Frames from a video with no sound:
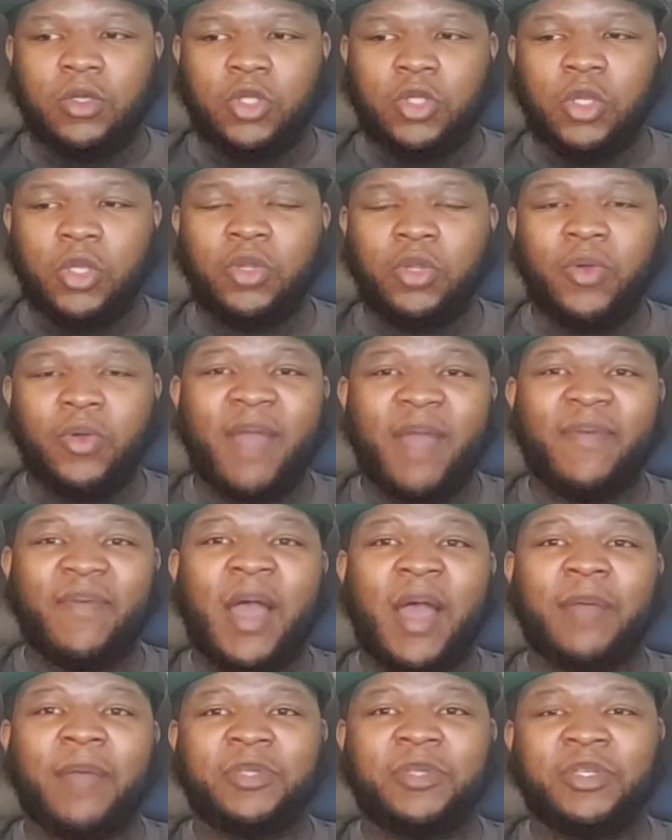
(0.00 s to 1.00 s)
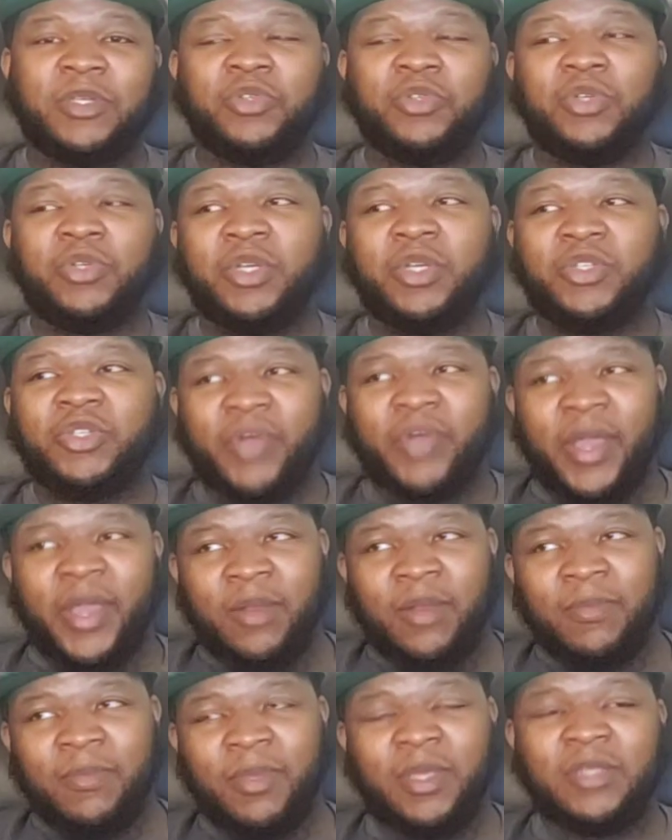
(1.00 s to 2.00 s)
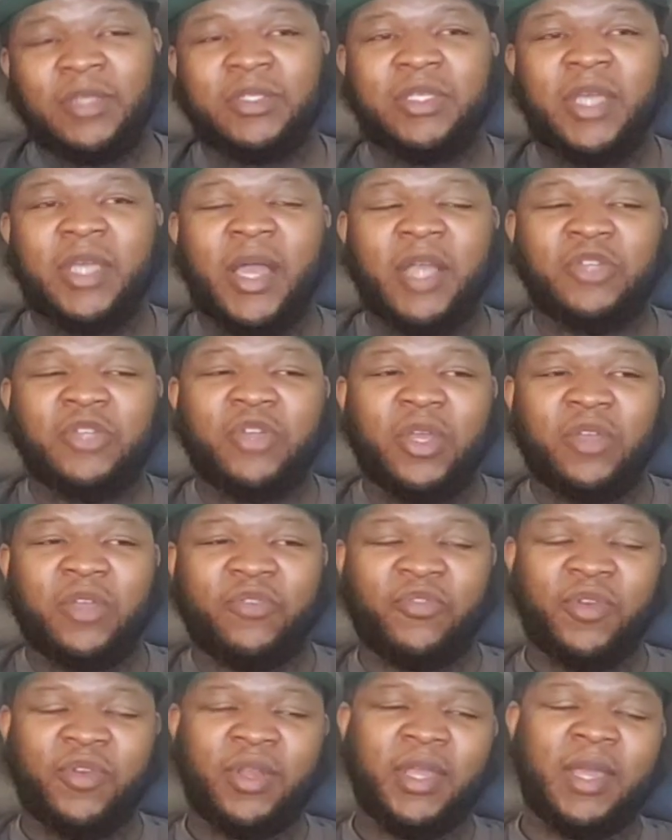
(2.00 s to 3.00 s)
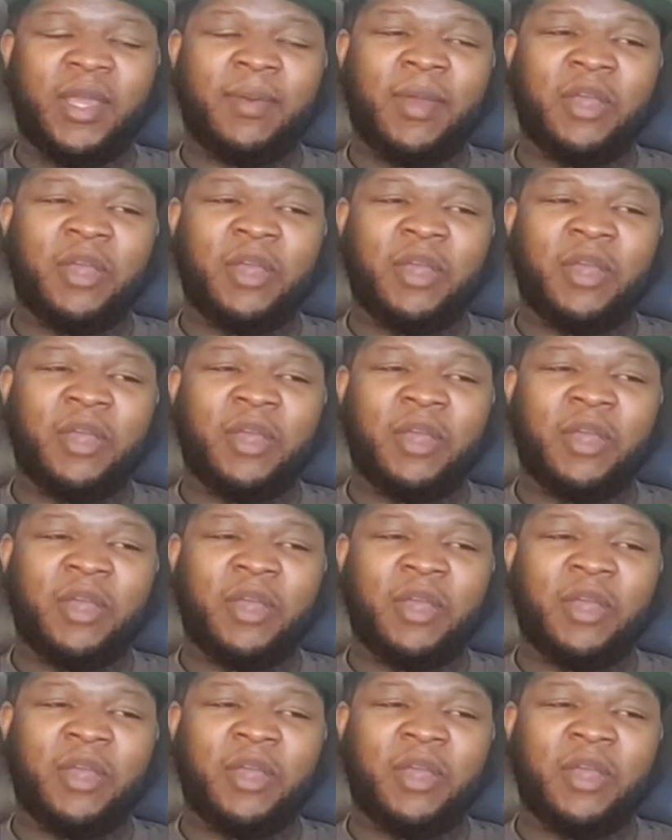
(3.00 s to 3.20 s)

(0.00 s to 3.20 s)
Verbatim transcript: So you do have options. You could trade him because his contract is friendly.